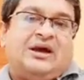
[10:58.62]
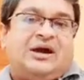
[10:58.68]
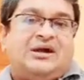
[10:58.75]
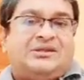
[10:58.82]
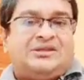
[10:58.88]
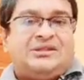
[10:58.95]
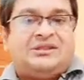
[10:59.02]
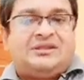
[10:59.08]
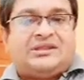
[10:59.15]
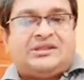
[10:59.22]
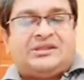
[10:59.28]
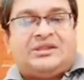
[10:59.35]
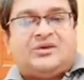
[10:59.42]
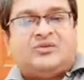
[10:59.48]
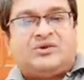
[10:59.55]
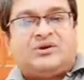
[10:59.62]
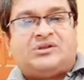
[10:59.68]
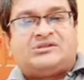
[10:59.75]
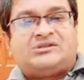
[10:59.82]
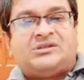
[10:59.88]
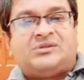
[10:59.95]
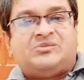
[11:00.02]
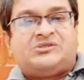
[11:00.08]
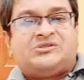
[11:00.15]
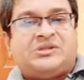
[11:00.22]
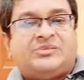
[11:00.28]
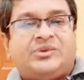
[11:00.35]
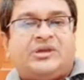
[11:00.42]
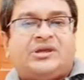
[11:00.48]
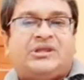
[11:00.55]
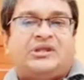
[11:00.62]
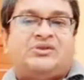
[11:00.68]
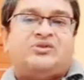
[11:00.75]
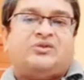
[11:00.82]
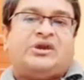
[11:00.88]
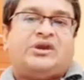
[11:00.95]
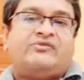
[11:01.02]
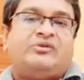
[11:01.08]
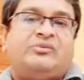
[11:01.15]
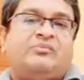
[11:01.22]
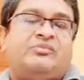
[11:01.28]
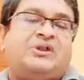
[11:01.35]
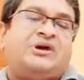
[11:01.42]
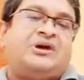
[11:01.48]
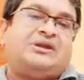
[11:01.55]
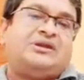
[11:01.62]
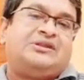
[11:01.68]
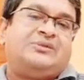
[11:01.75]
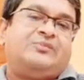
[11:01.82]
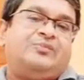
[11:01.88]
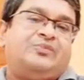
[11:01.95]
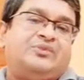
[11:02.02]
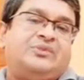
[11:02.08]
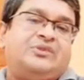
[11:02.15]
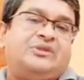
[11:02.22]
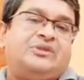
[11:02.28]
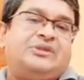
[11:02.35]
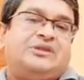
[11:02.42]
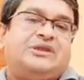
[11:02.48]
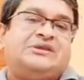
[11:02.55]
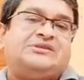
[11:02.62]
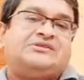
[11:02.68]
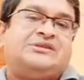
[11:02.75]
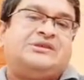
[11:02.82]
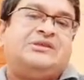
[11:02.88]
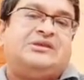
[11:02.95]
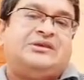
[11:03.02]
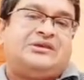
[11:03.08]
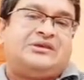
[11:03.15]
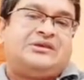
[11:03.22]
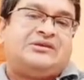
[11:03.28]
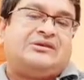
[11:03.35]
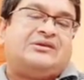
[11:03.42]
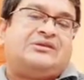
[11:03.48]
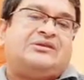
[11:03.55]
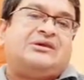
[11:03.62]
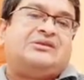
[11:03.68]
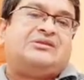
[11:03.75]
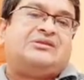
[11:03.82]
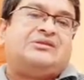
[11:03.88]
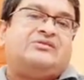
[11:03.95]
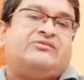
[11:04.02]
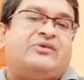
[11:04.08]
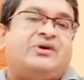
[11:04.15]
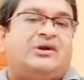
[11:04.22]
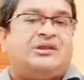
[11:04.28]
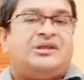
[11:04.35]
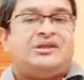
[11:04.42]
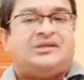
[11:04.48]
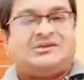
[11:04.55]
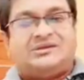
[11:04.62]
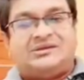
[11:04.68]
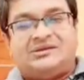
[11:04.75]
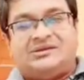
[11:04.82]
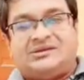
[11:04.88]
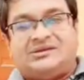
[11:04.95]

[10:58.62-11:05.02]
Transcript: Until then, the word seems typically to have implied exceeding rather than violating